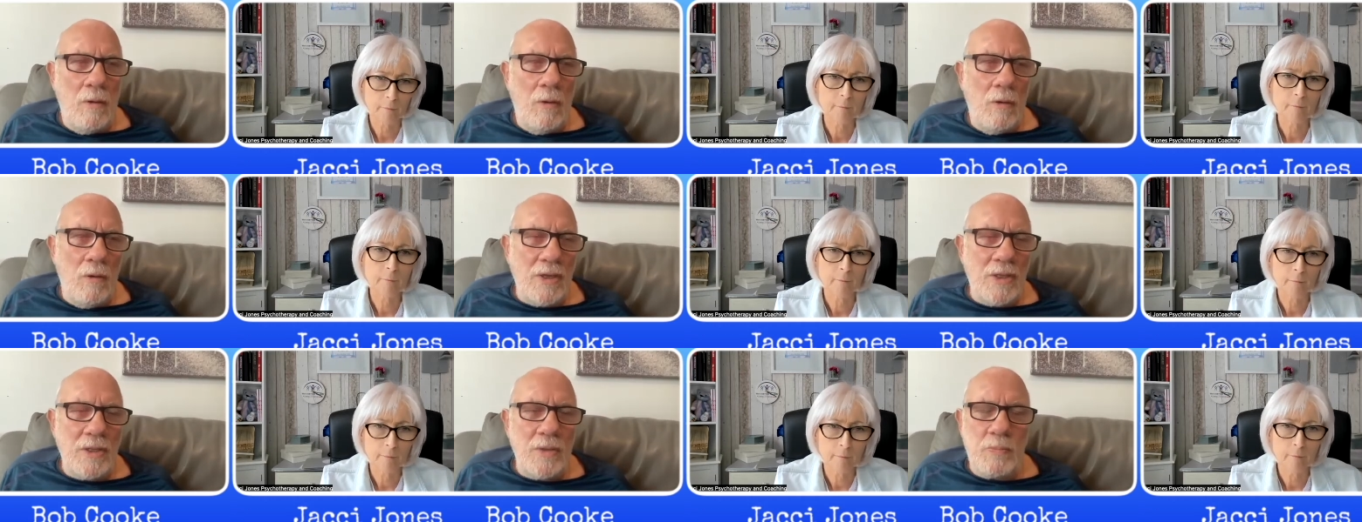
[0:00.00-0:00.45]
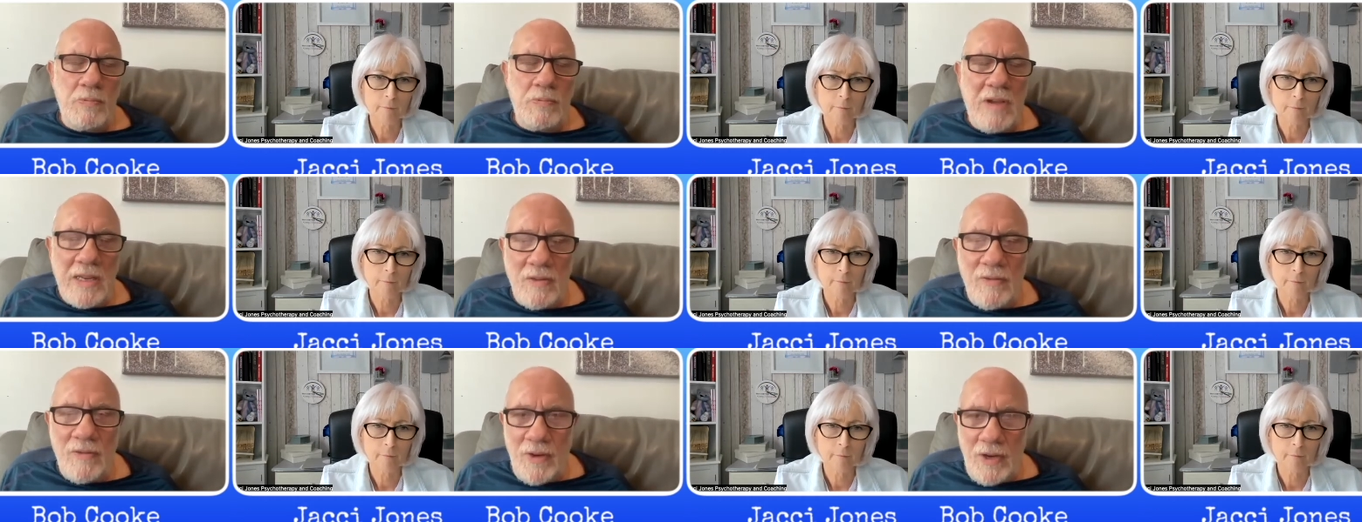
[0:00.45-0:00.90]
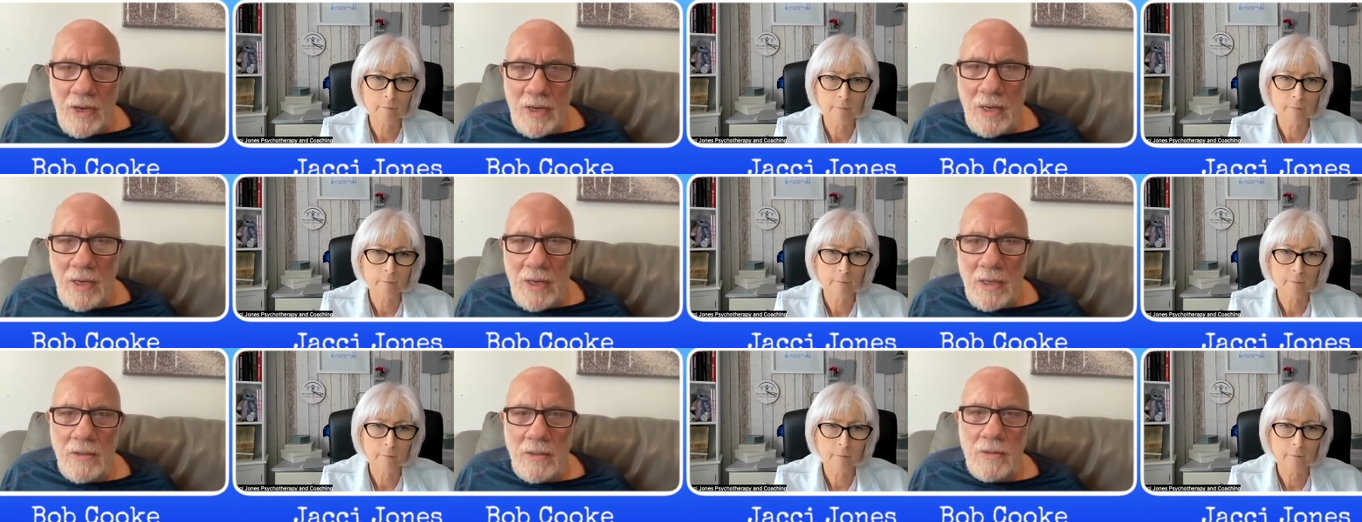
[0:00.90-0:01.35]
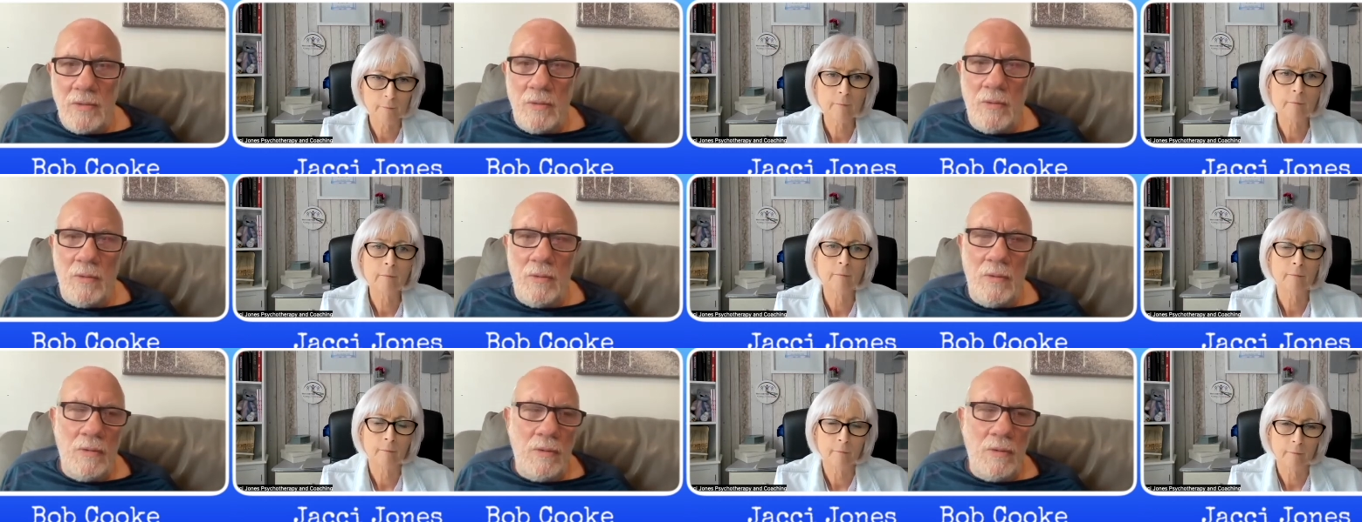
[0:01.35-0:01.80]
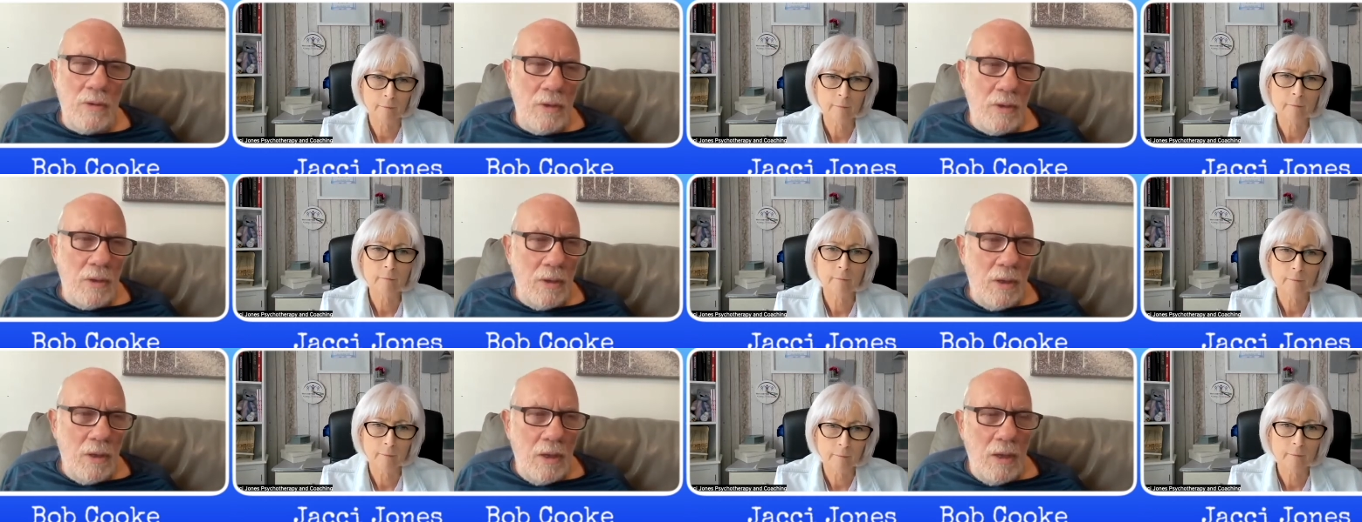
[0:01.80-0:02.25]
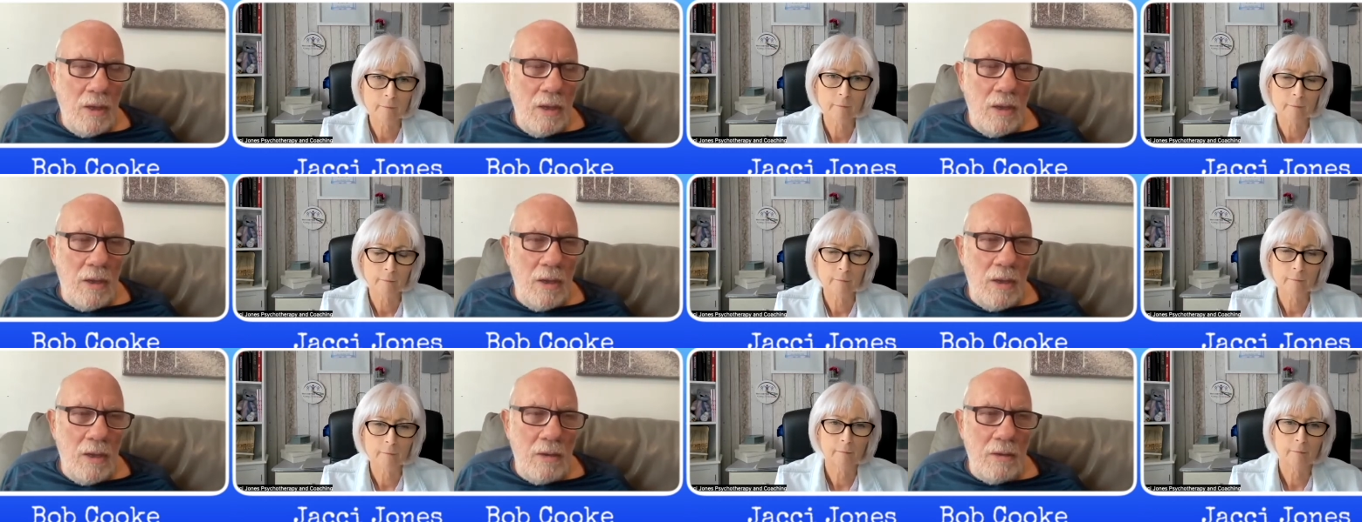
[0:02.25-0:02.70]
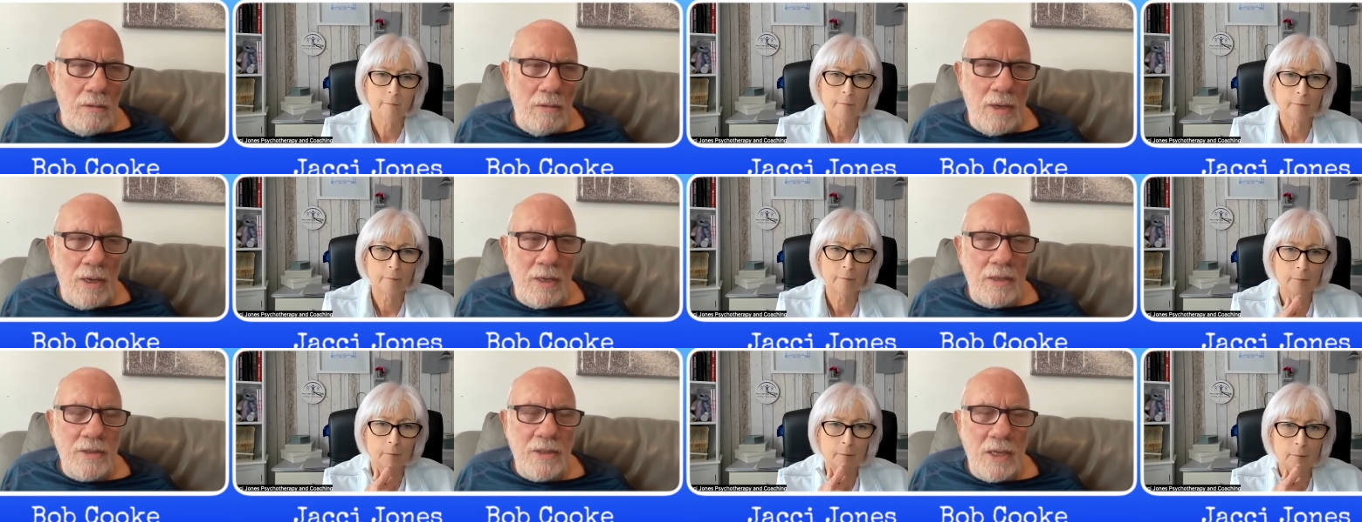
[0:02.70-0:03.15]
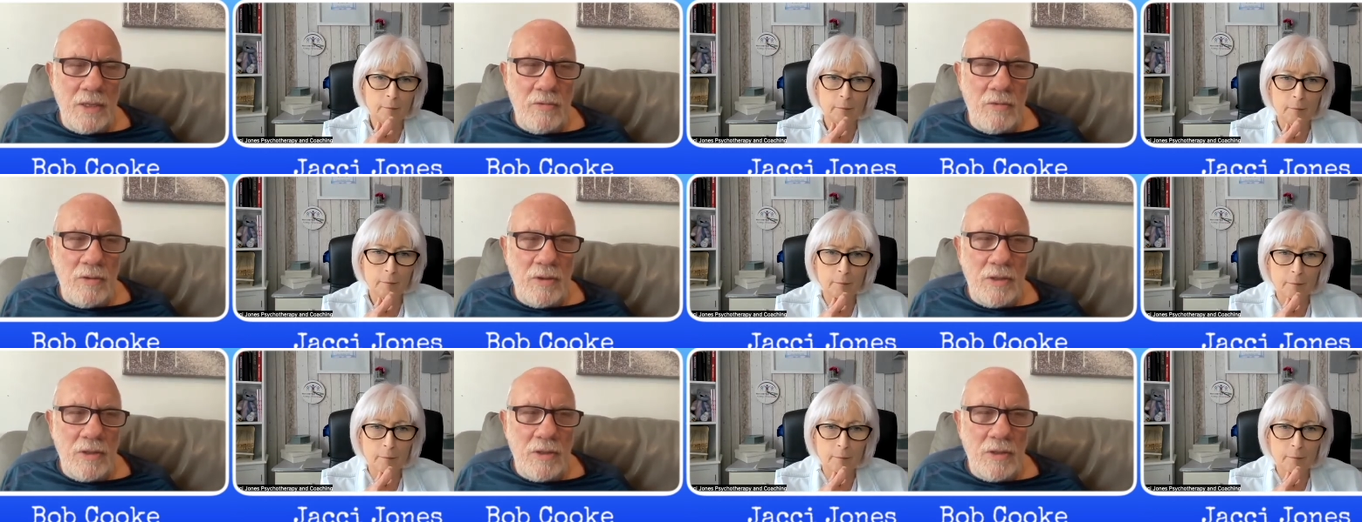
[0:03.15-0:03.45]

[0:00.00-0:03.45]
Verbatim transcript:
Speaker 1: or express feelings, or etc.